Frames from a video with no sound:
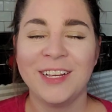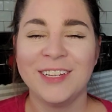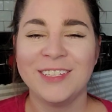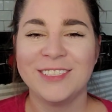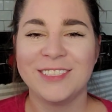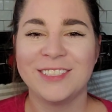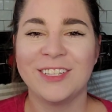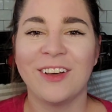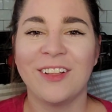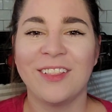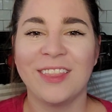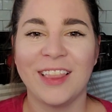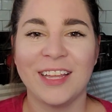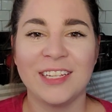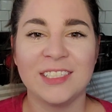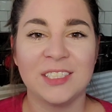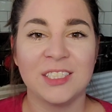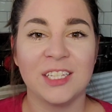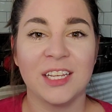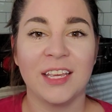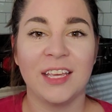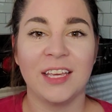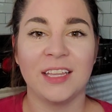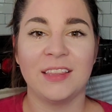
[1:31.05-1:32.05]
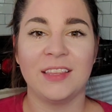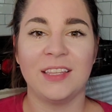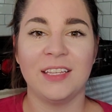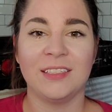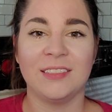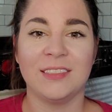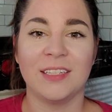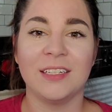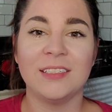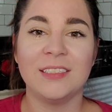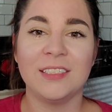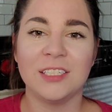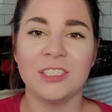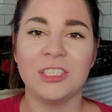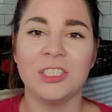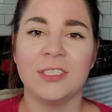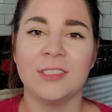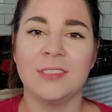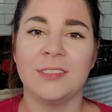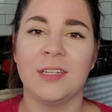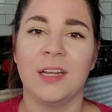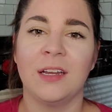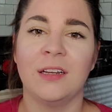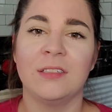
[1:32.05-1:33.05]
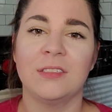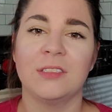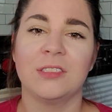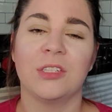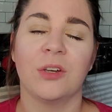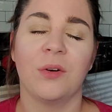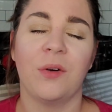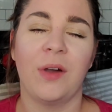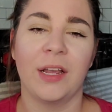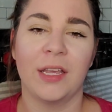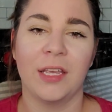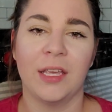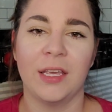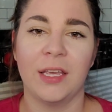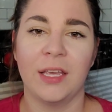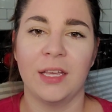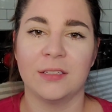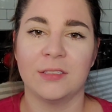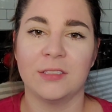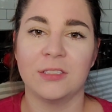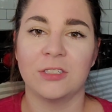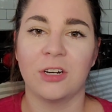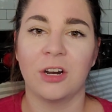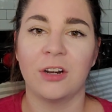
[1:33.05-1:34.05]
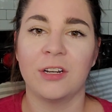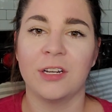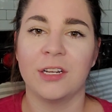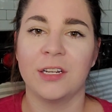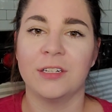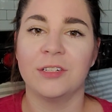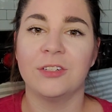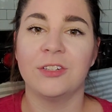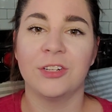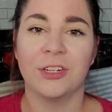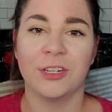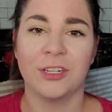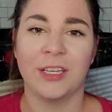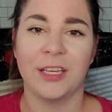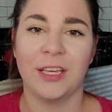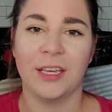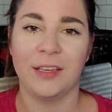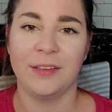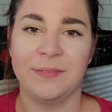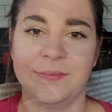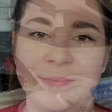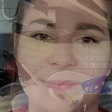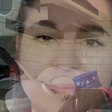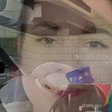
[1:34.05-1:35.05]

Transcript: So let's get these dishes done so I can get started cooking.